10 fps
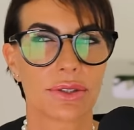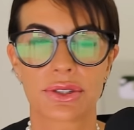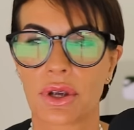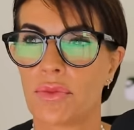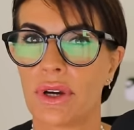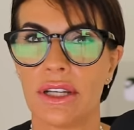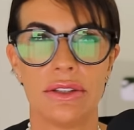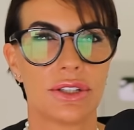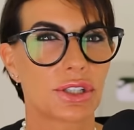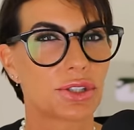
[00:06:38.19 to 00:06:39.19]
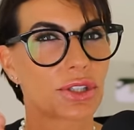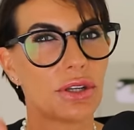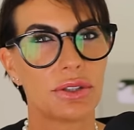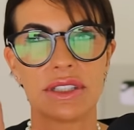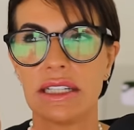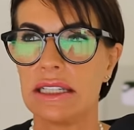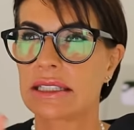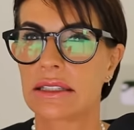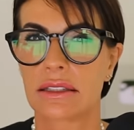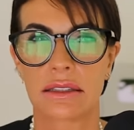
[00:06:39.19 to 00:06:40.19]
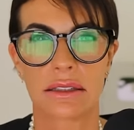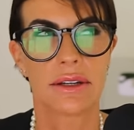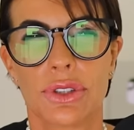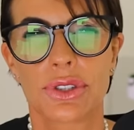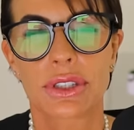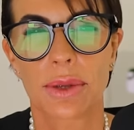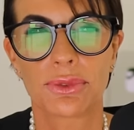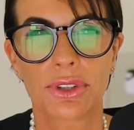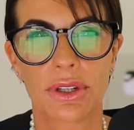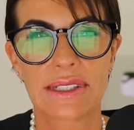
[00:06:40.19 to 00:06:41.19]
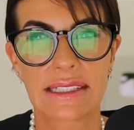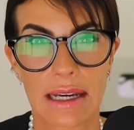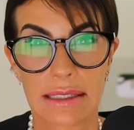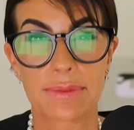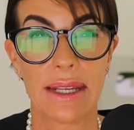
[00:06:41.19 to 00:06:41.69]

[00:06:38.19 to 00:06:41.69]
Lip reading: someone you just notice the subtle signs,